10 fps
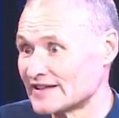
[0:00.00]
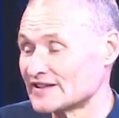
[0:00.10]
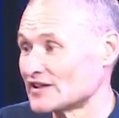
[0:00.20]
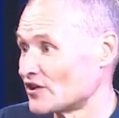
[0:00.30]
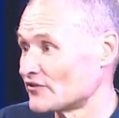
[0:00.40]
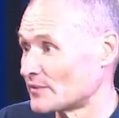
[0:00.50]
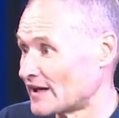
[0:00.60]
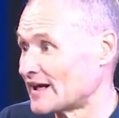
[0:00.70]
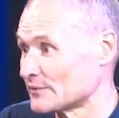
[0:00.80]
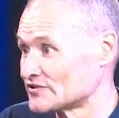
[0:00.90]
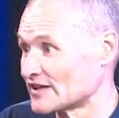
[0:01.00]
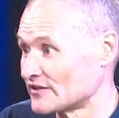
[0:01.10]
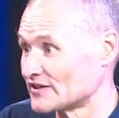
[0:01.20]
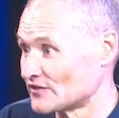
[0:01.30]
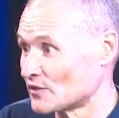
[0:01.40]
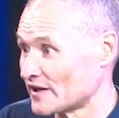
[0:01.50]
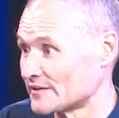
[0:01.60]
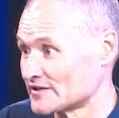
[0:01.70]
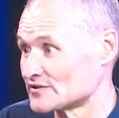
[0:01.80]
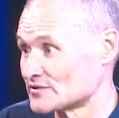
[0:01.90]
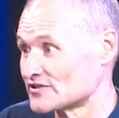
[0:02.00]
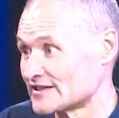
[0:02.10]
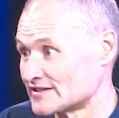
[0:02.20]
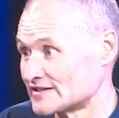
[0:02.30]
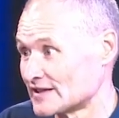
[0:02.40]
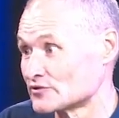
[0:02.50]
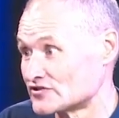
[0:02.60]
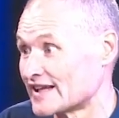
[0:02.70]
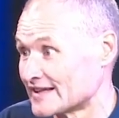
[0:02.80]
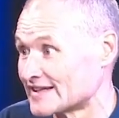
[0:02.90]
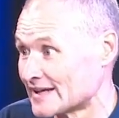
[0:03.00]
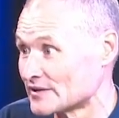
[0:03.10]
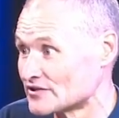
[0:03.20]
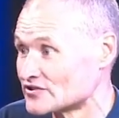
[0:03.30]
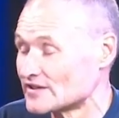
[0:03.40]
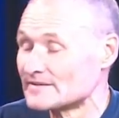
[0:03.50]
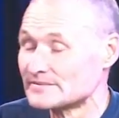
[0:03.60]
they didn't know if my heart was going to give away because it was that damaged.